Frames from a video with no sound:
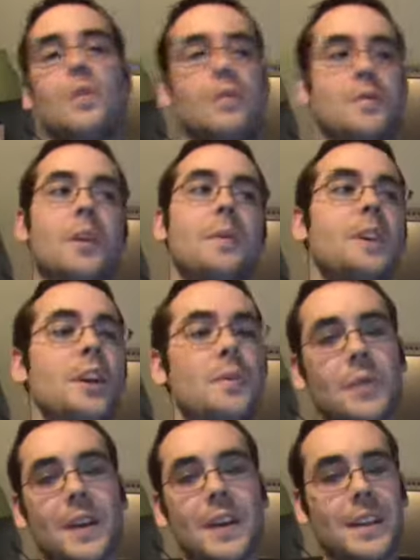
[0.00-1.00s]

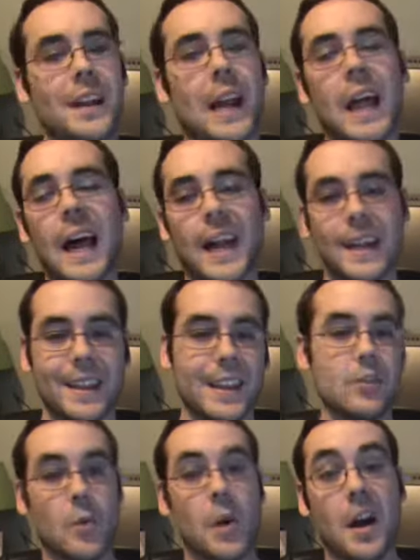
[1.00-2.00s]
WWE did a lot of
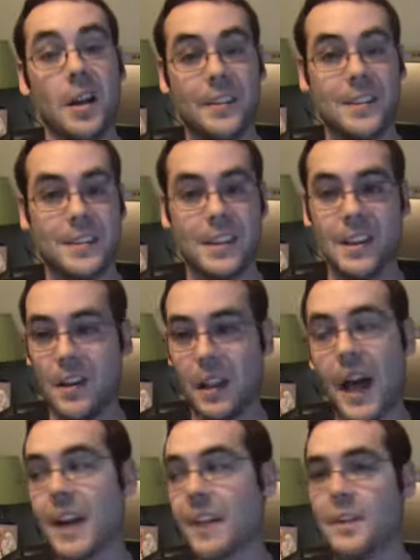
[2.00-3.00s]
things wrong this year. A
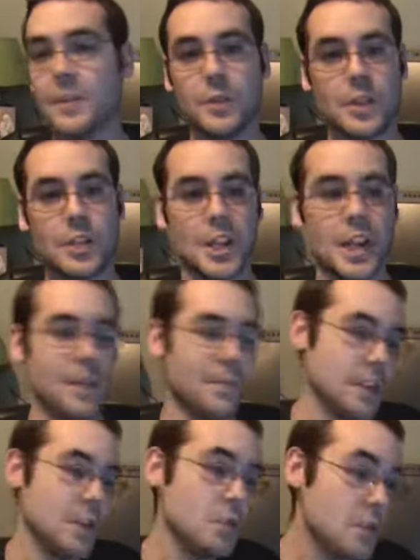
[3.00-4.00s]
lot of it was shit,
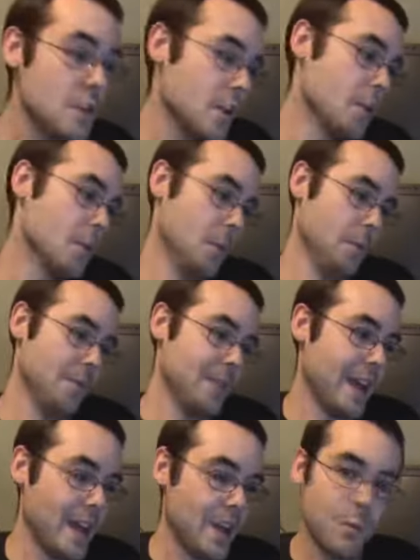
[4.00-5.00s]
but you knew
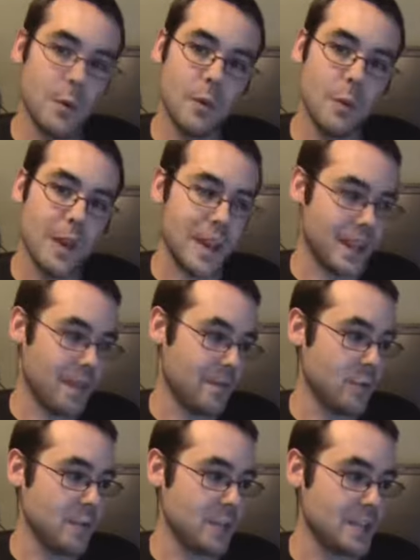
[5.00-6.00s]
that every week, if
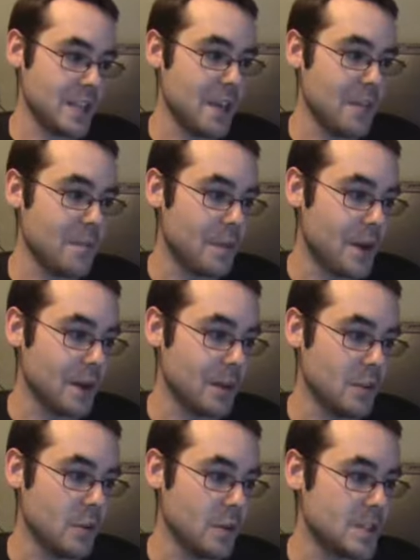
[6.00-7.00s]
it was CM Punk
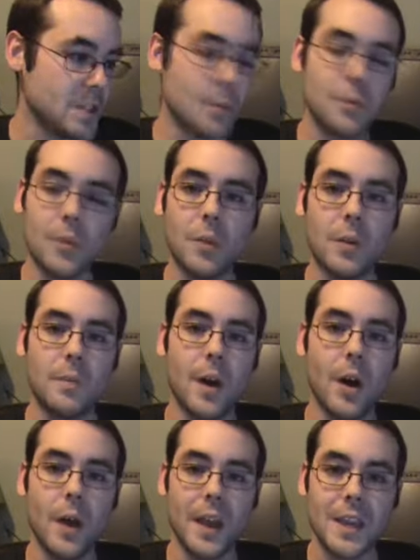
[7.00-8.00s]
doing something with
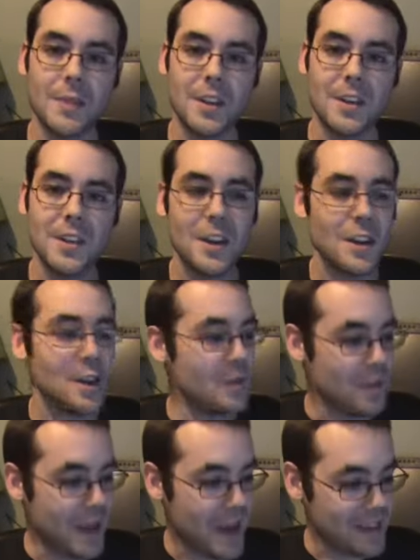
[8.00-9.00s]
Paul Heyman,
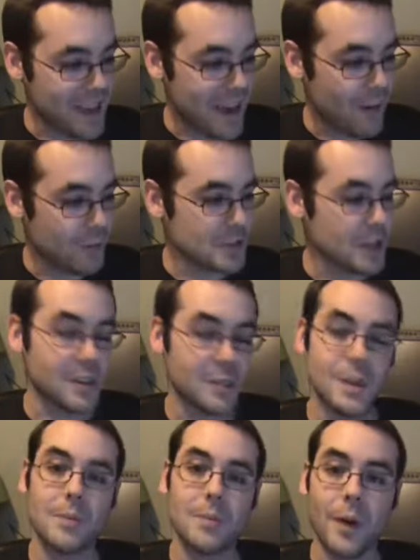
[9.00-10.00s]
that that was going to
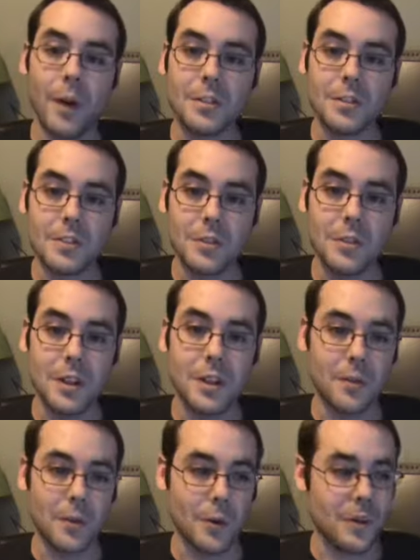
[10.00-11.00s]
be the part to tune in
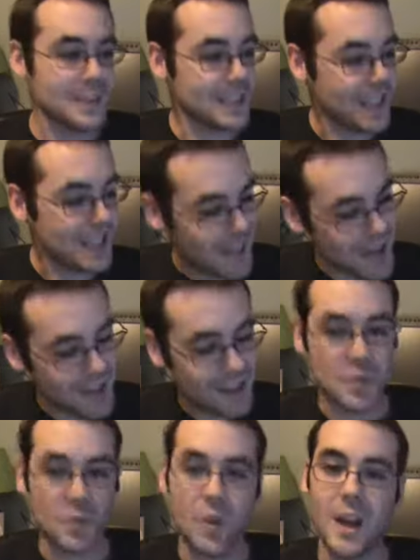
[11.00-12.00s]
for. You say, yeah,
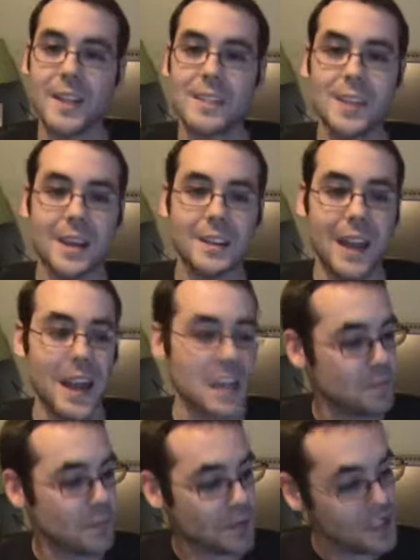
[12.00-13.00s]
this Raw sucked ass,
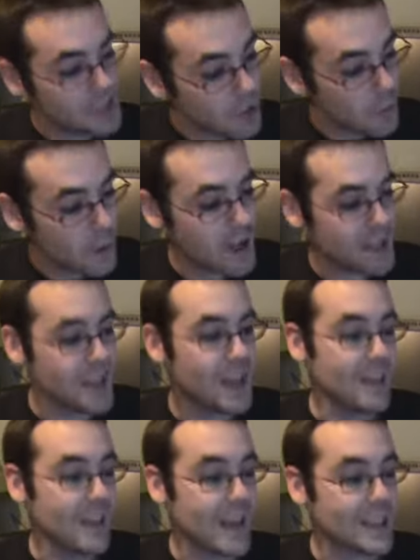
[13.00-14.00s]
but you know what?
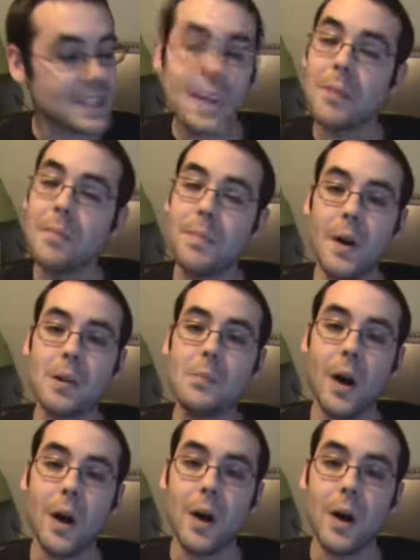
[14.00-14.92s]
That CM Punk Paul